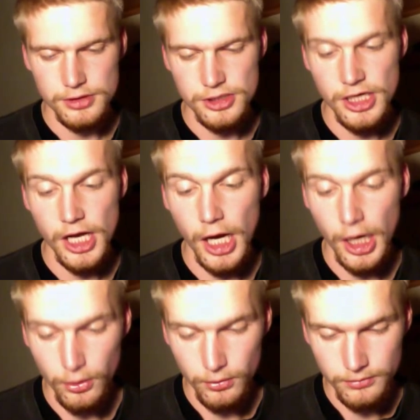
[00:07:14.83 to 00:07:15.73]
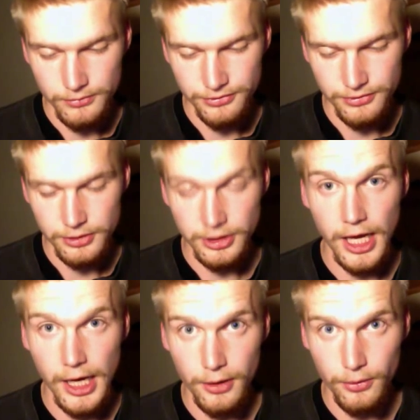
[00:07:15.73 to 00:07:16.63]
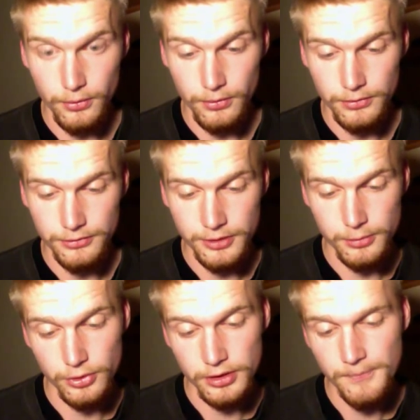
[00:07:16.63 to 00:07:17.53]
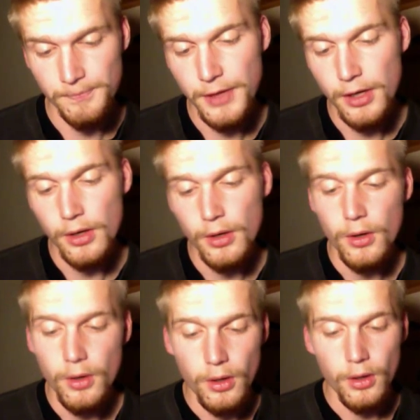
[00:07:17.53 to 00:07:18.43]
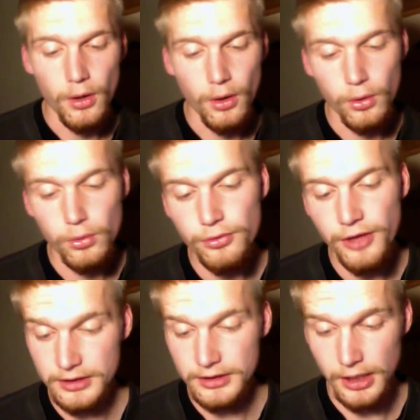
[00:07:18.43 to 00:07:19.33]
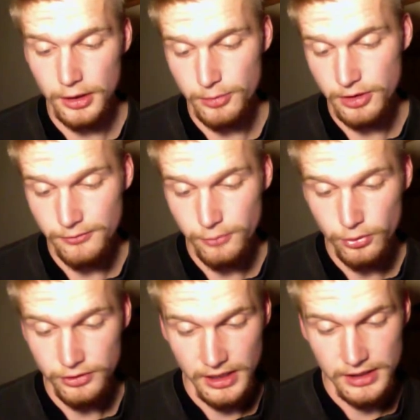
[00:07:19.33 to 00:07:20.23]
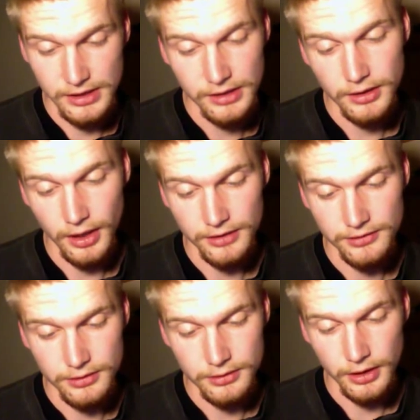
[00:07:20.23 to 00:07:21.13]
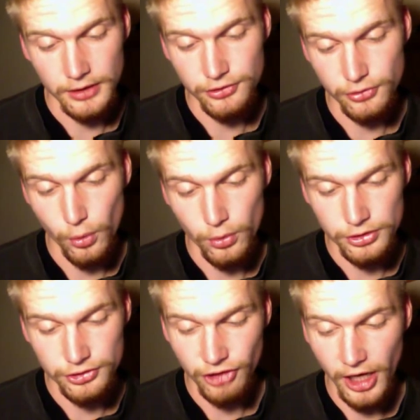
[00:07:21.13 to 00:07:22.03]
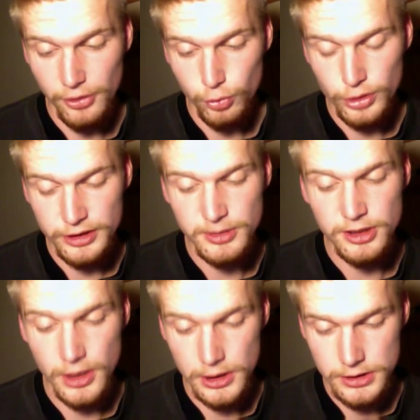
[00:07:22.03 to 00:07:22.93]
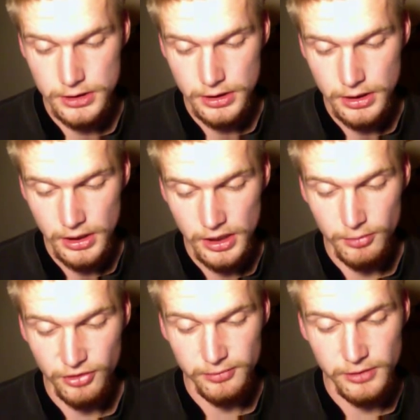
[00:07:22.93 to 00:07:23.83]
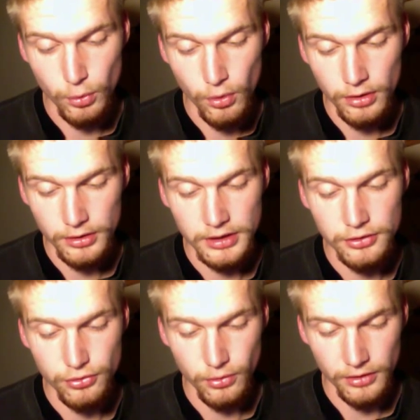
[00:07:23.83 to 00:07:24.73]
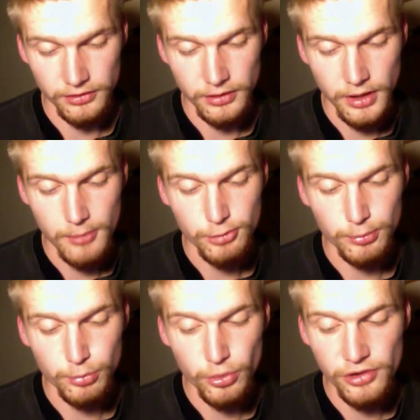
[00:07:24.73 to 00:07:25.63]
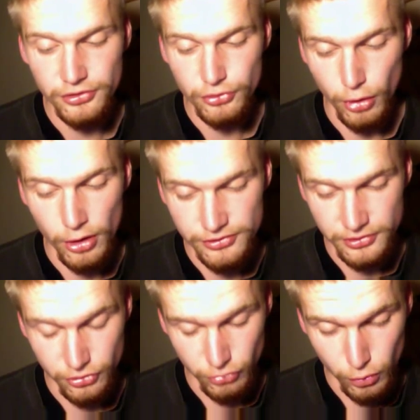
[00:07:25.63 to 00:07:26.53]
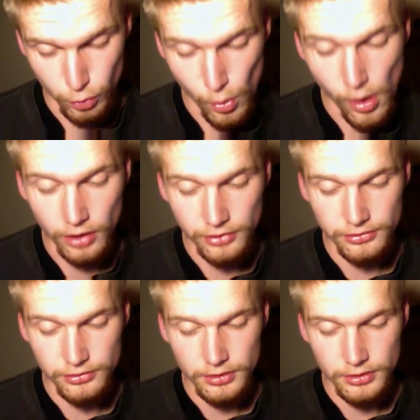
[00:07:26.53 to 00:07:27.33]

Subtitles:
Now, said Bree. "All that galloping for a day and a night, like stories, can't really be done. It must be a walk and trot, but brisk trots and short walks.